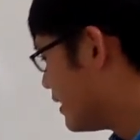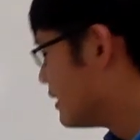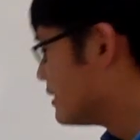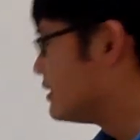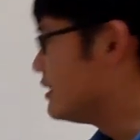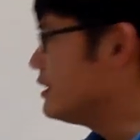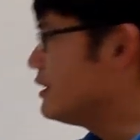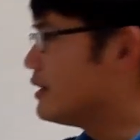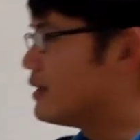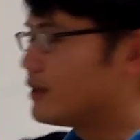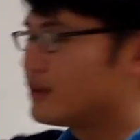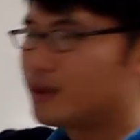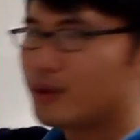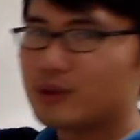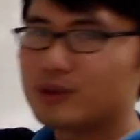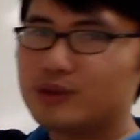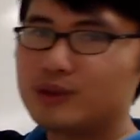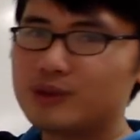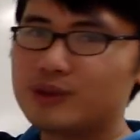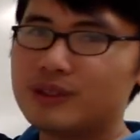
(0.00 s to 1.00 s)
see
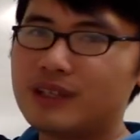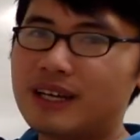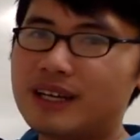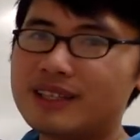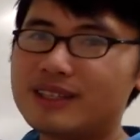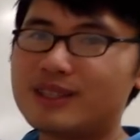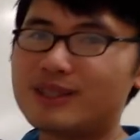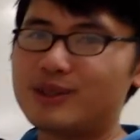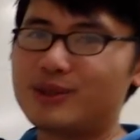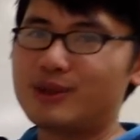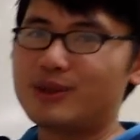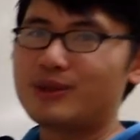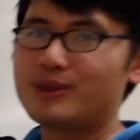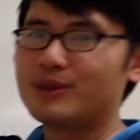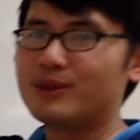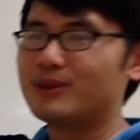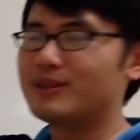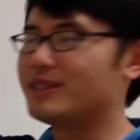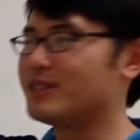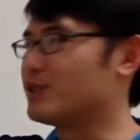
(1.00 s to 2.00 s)
don't you like to do
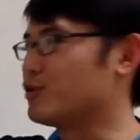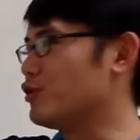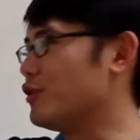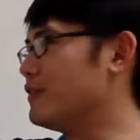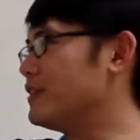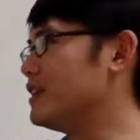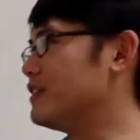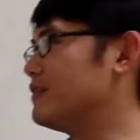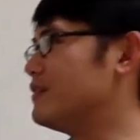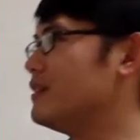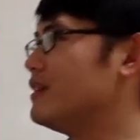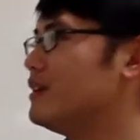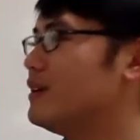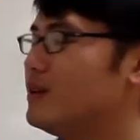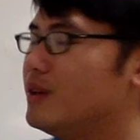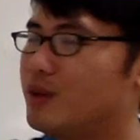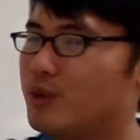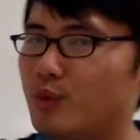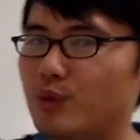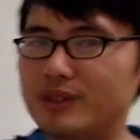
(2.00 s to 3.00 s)
the derivative
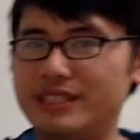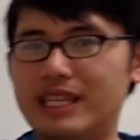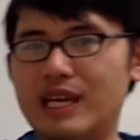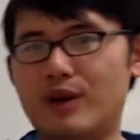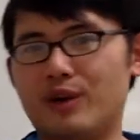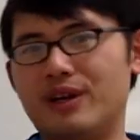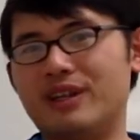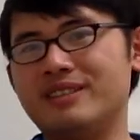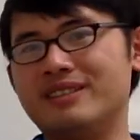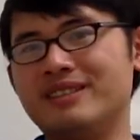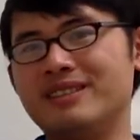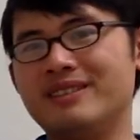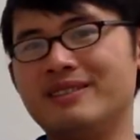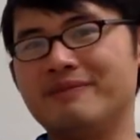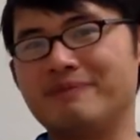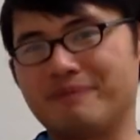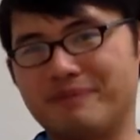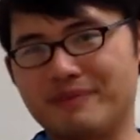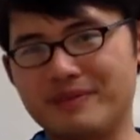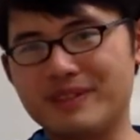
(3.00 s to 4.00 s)
with ln
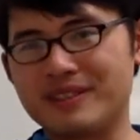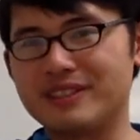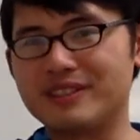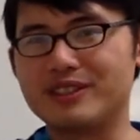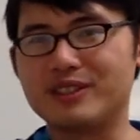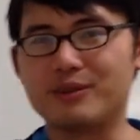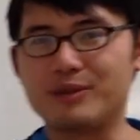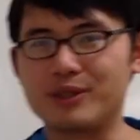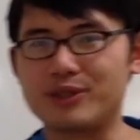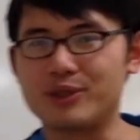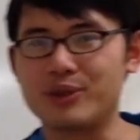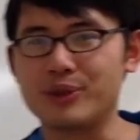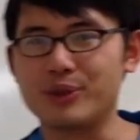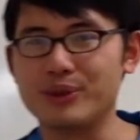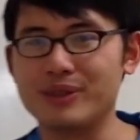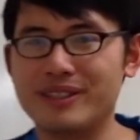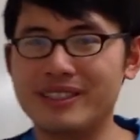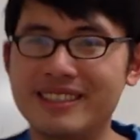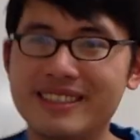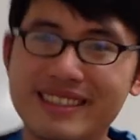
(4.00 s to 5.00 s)
so much
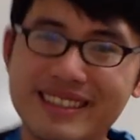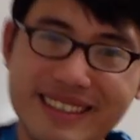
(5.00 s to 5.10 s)
cooler